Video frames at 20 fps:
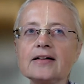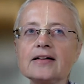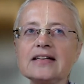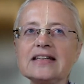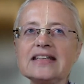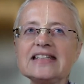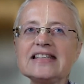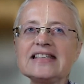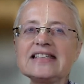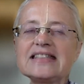
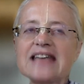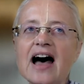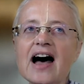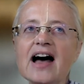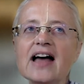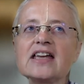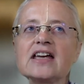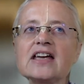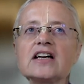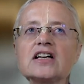
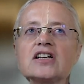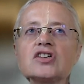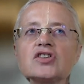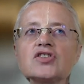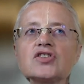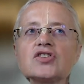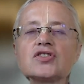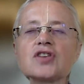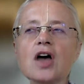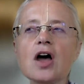
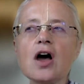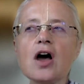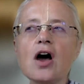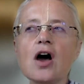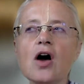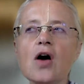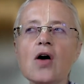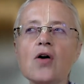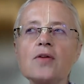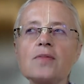desires,
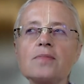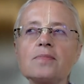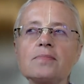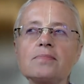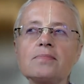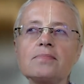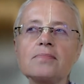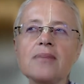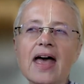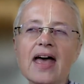or
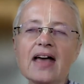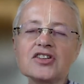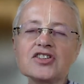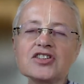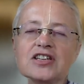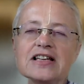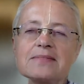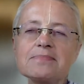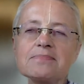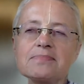
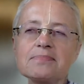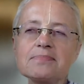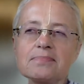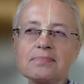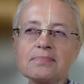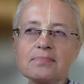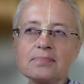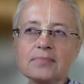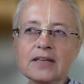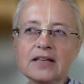actually
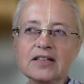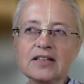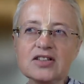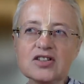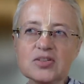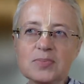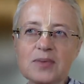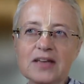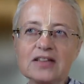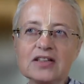it
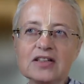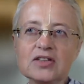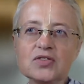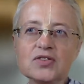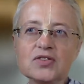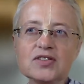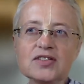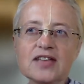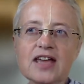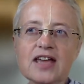is better
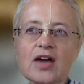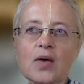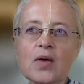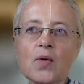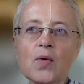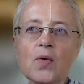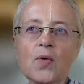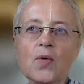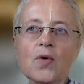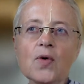to say
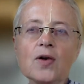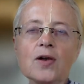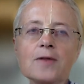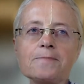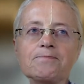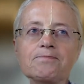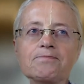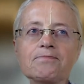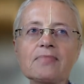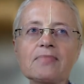all
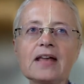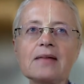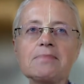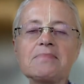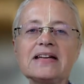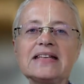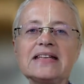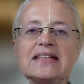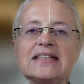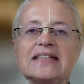
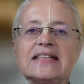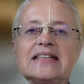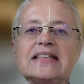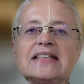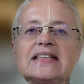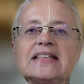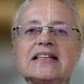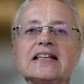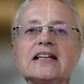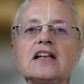
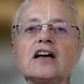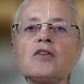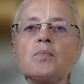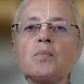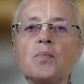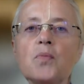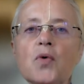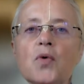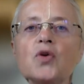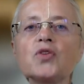material
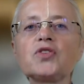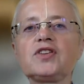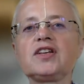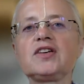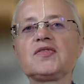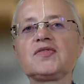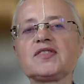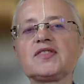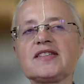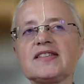
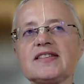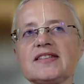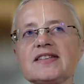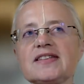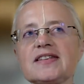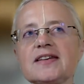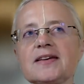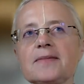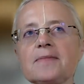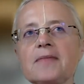
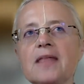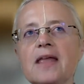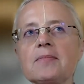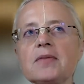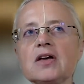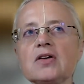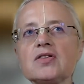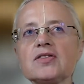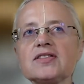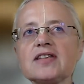motives,
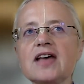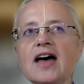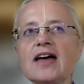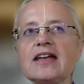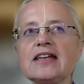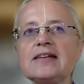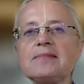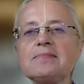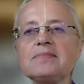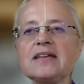because
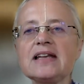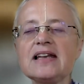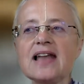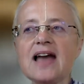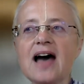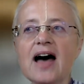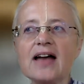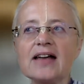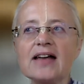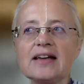
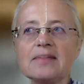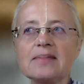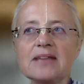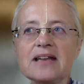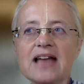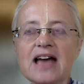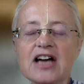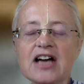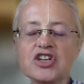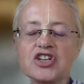
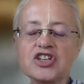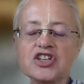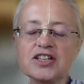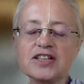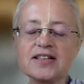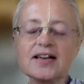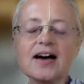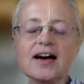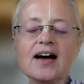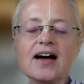
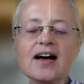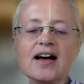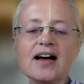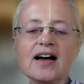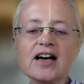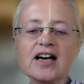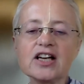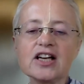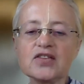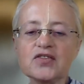
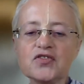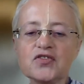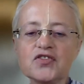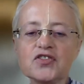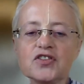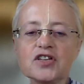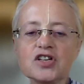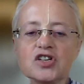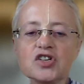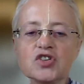Anyabilashita
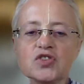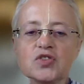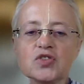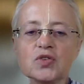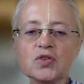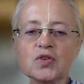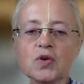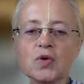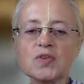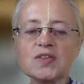refers to
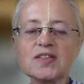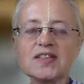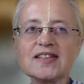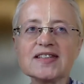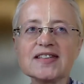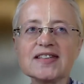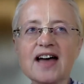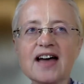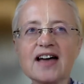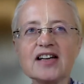those
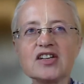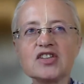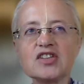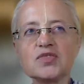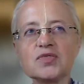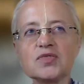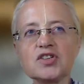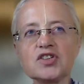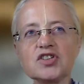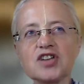
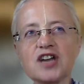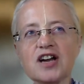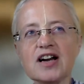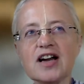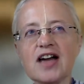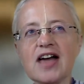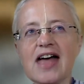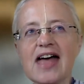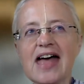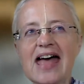desires which are
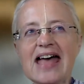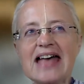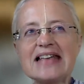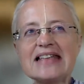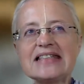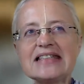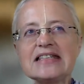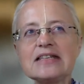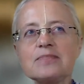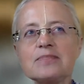
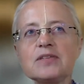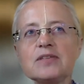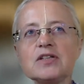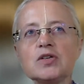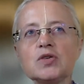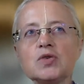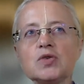as deeply